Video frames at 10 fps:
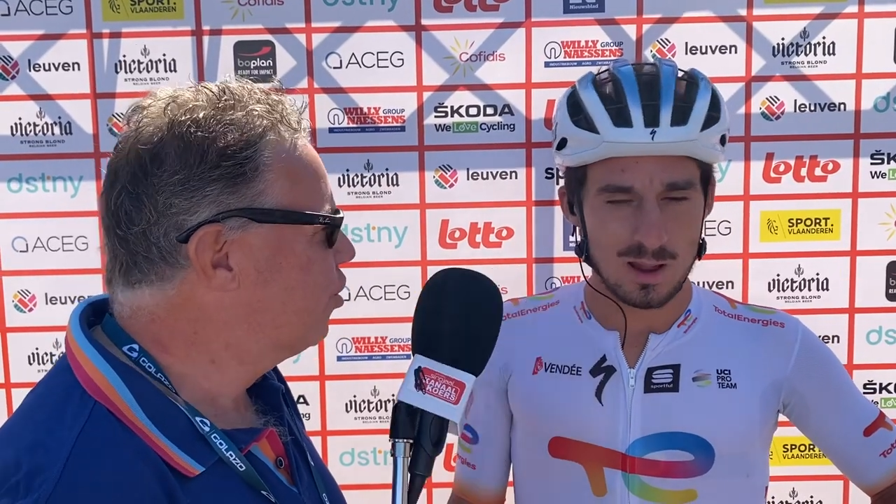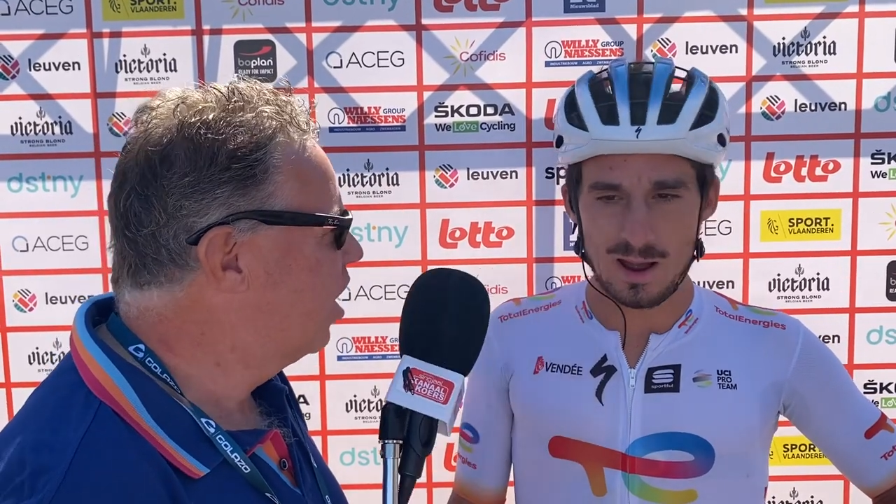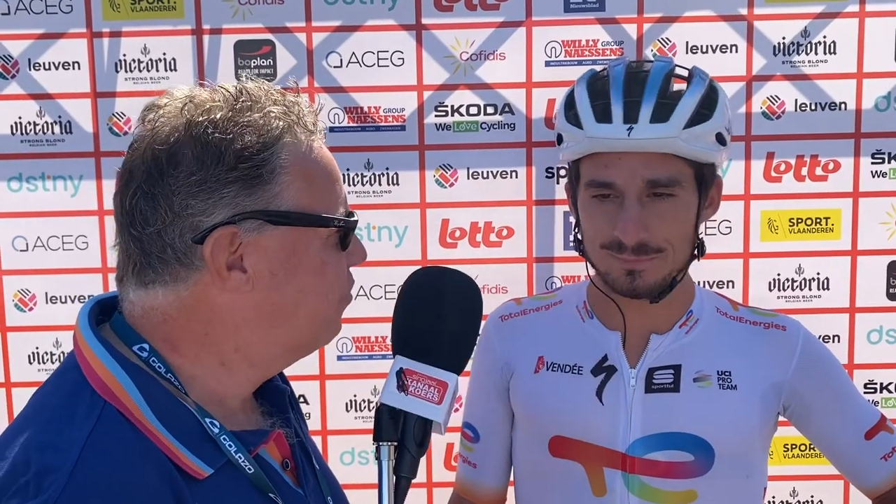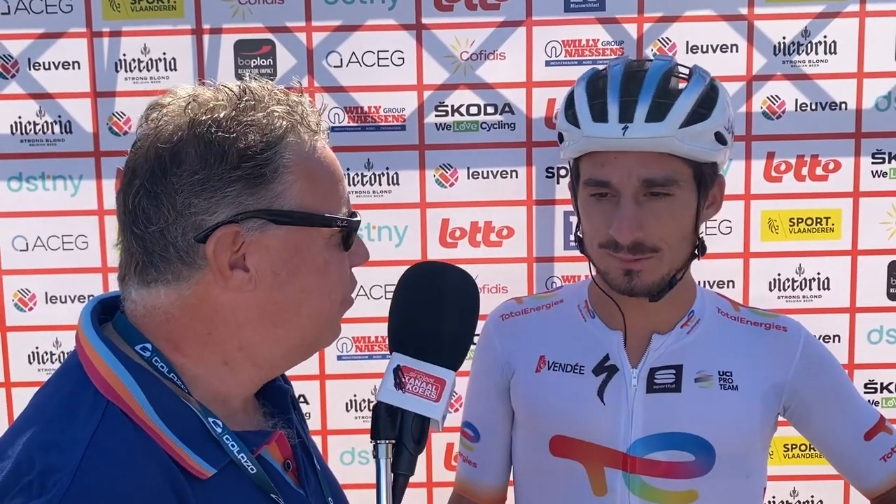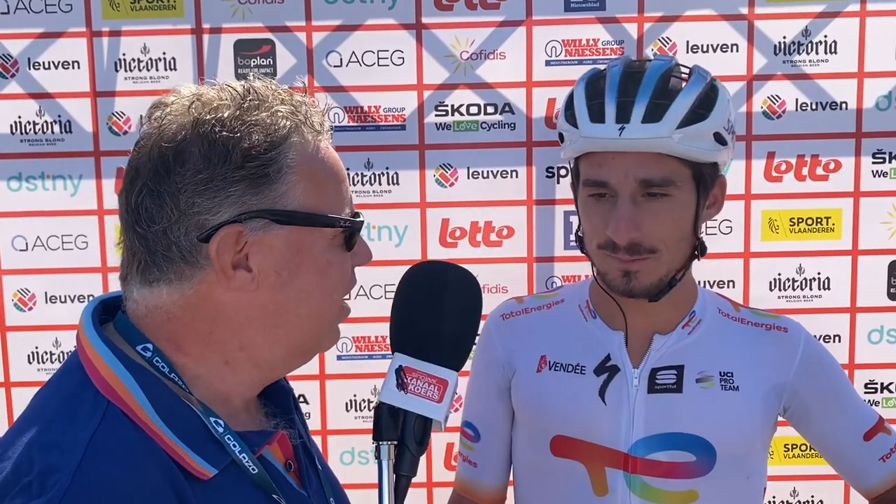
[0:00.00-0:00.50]

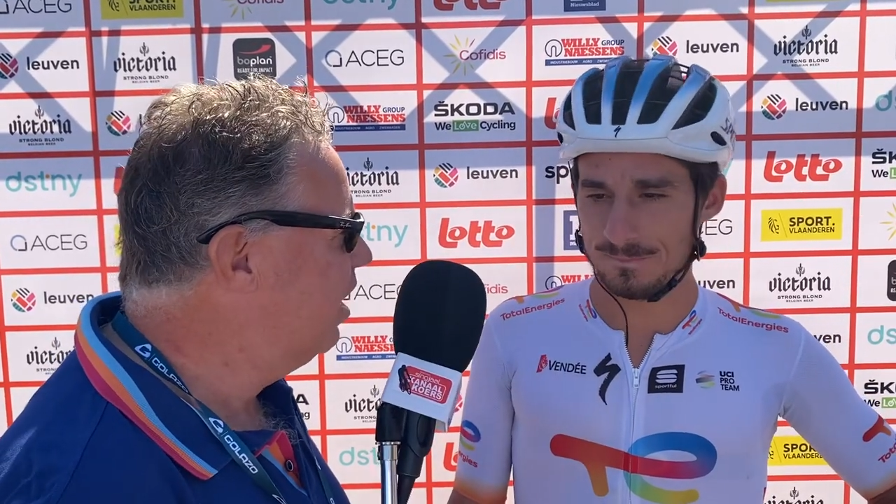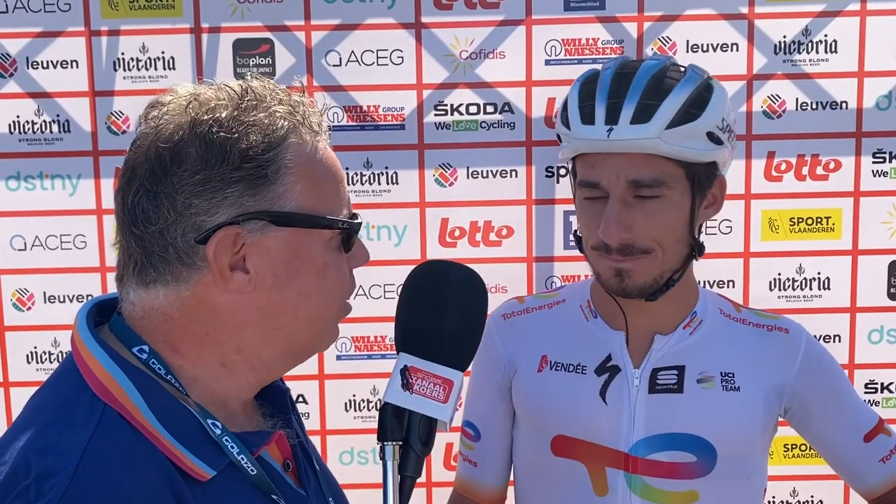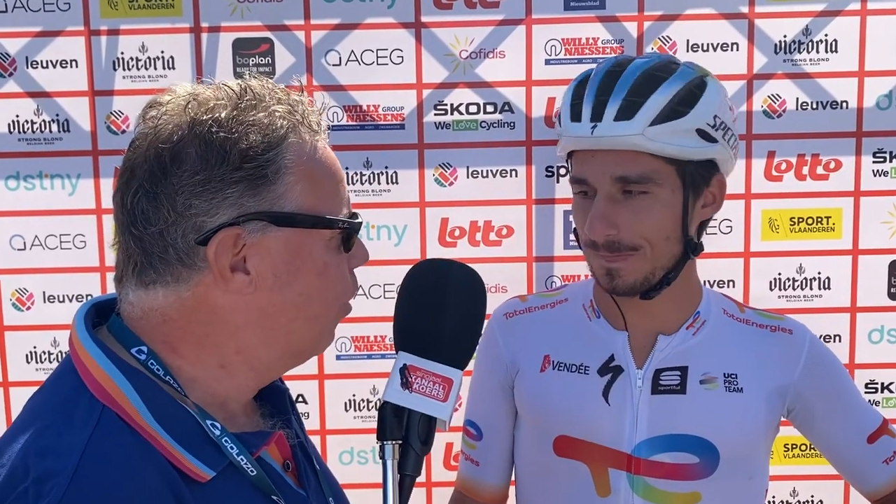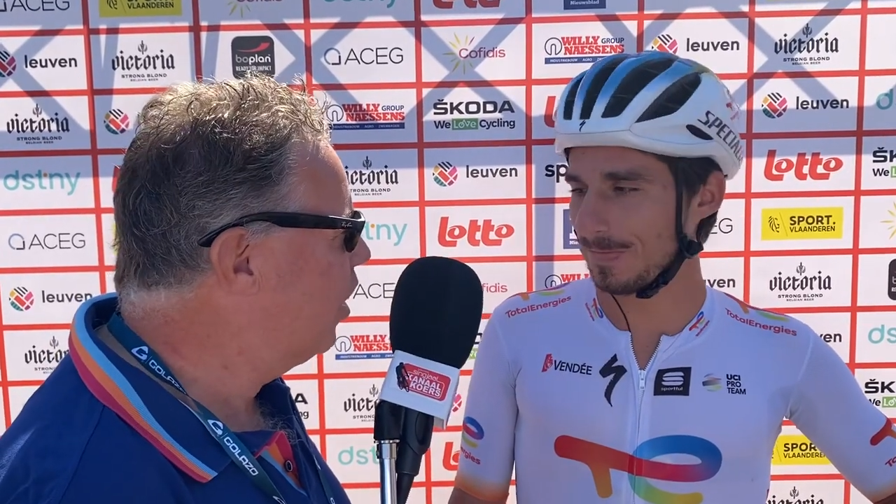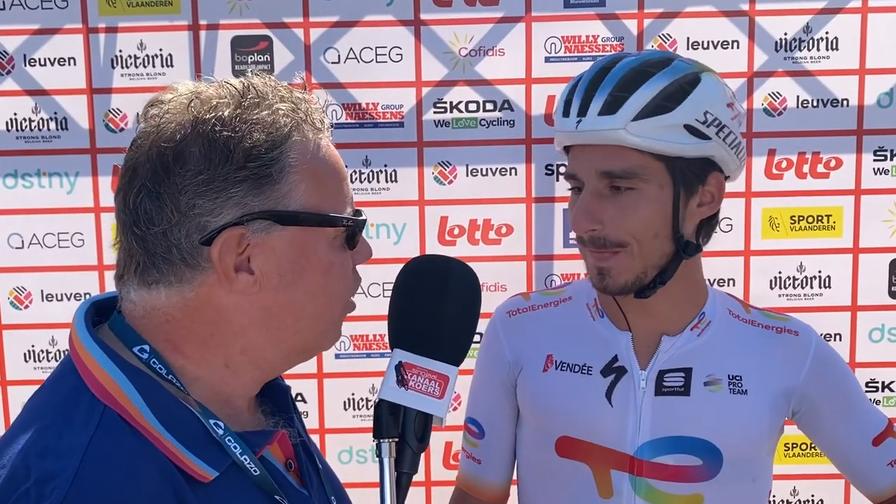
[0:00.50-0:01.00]
not feeling
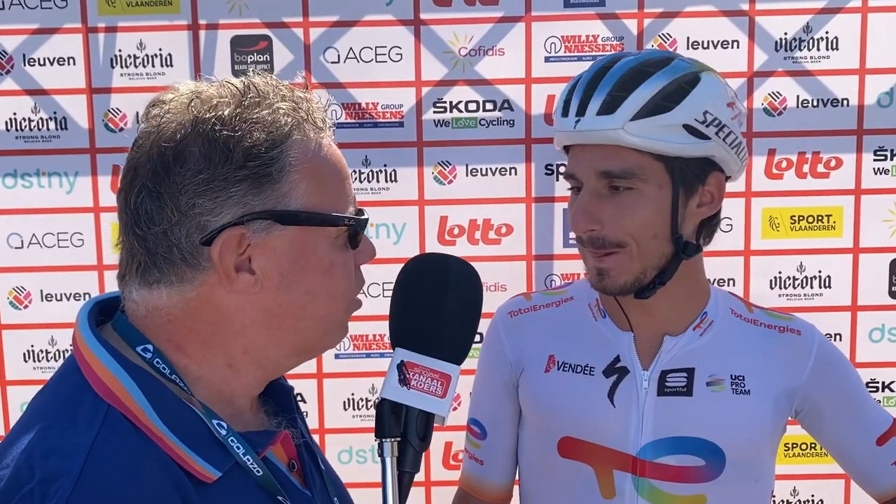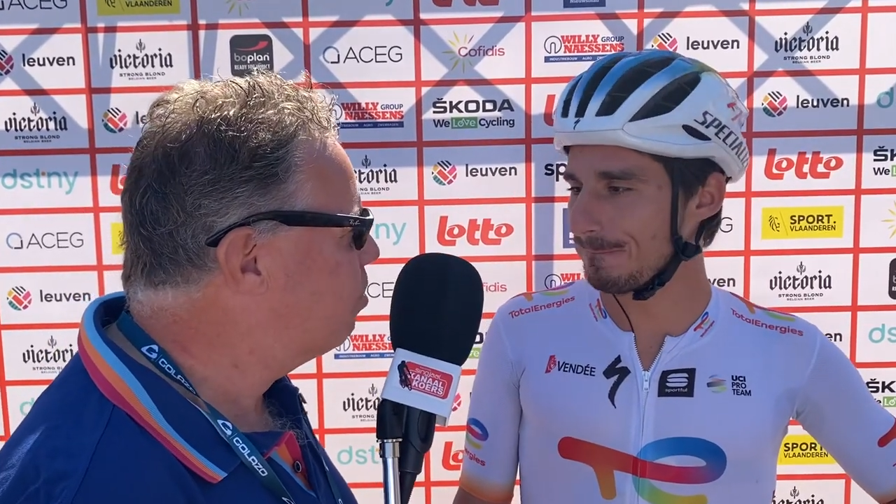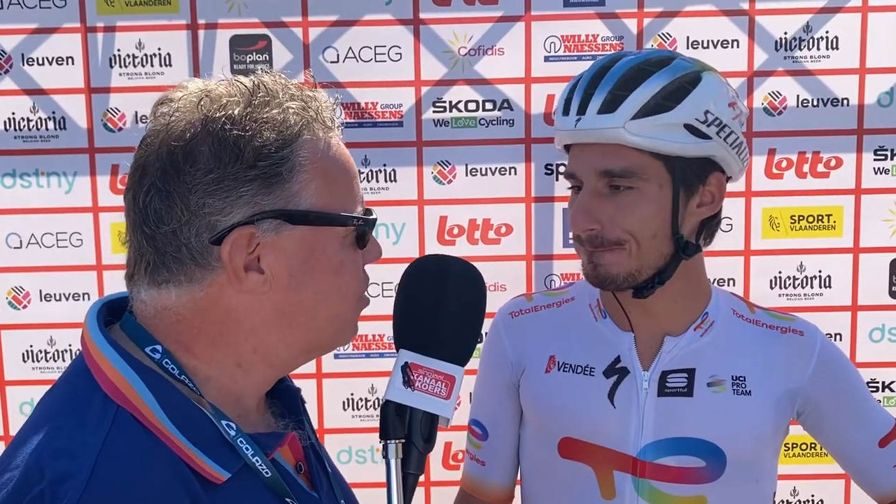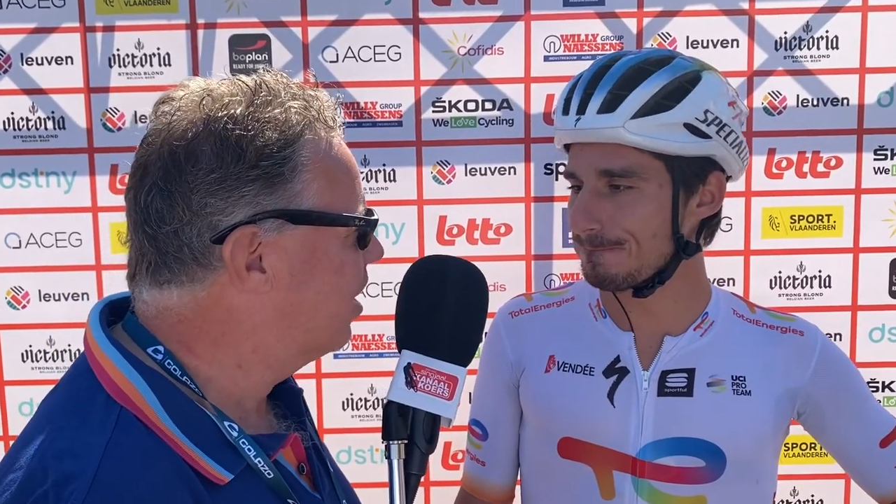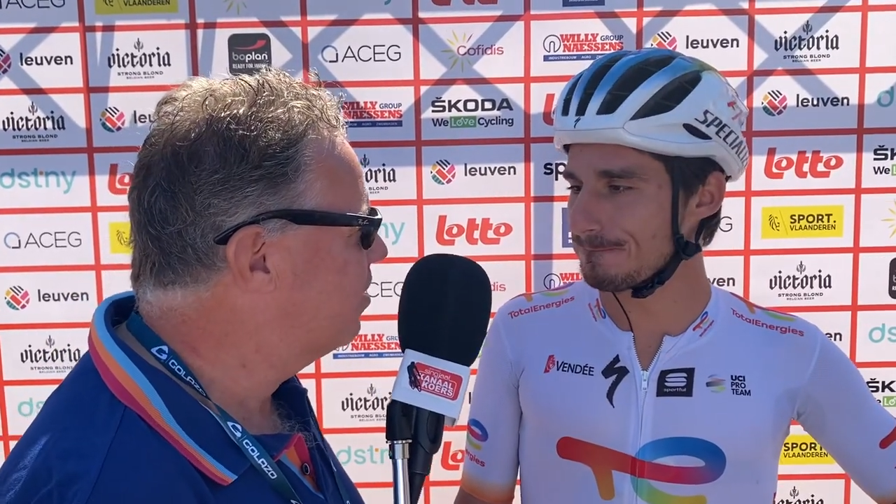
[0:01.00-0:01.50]

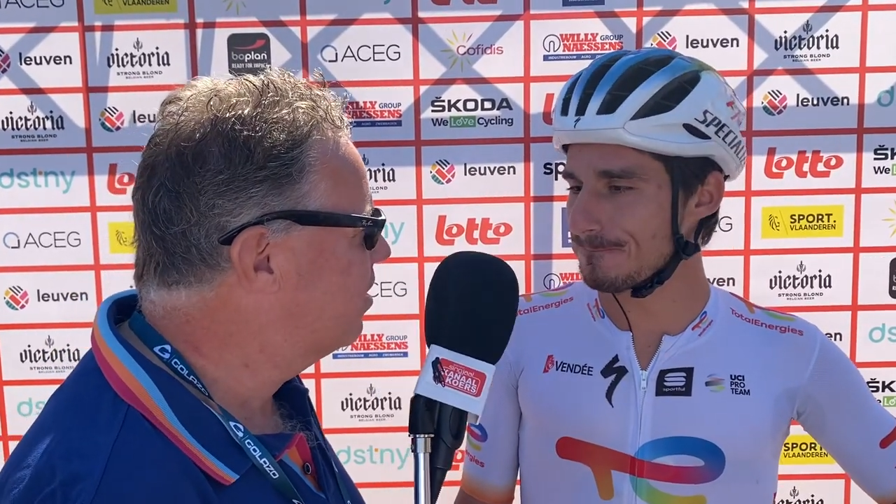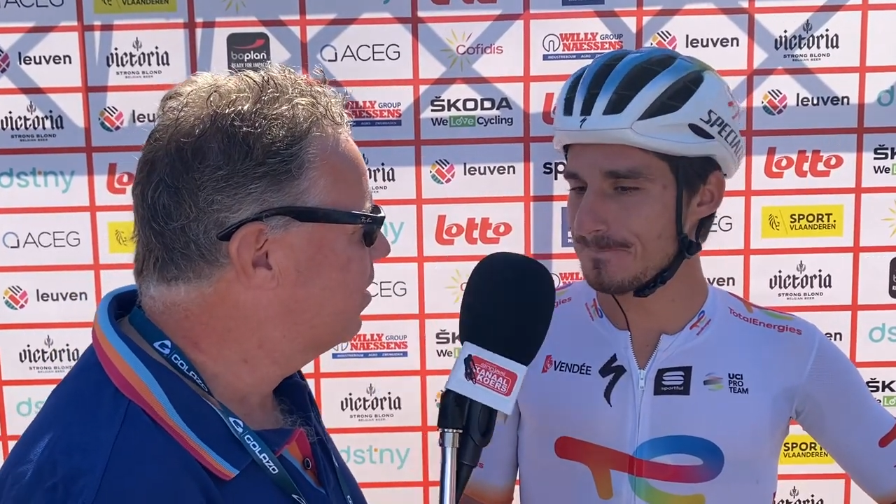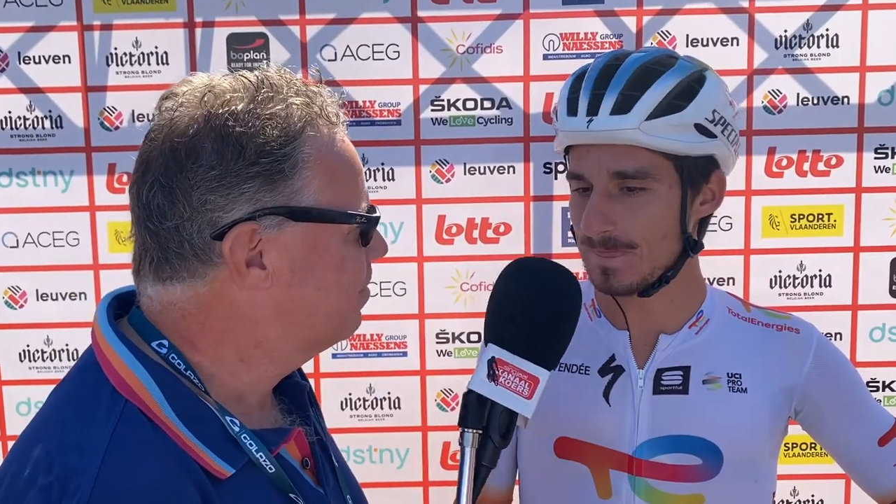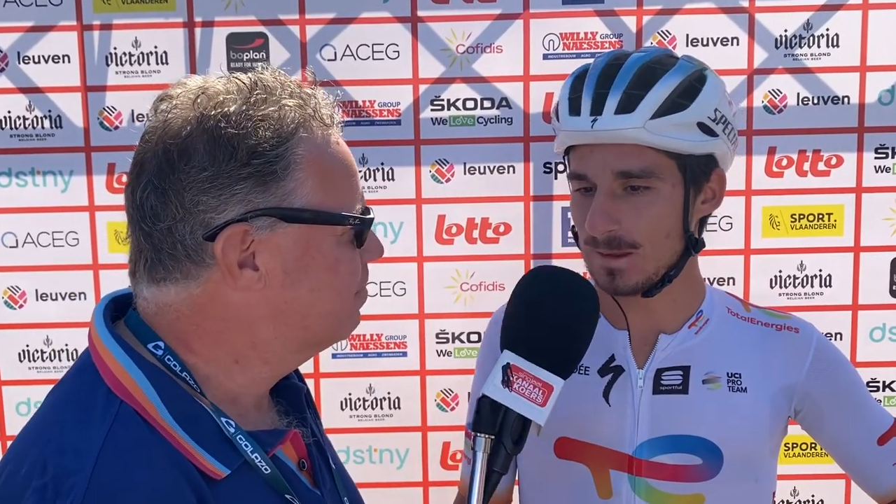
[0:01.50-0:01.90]
100%.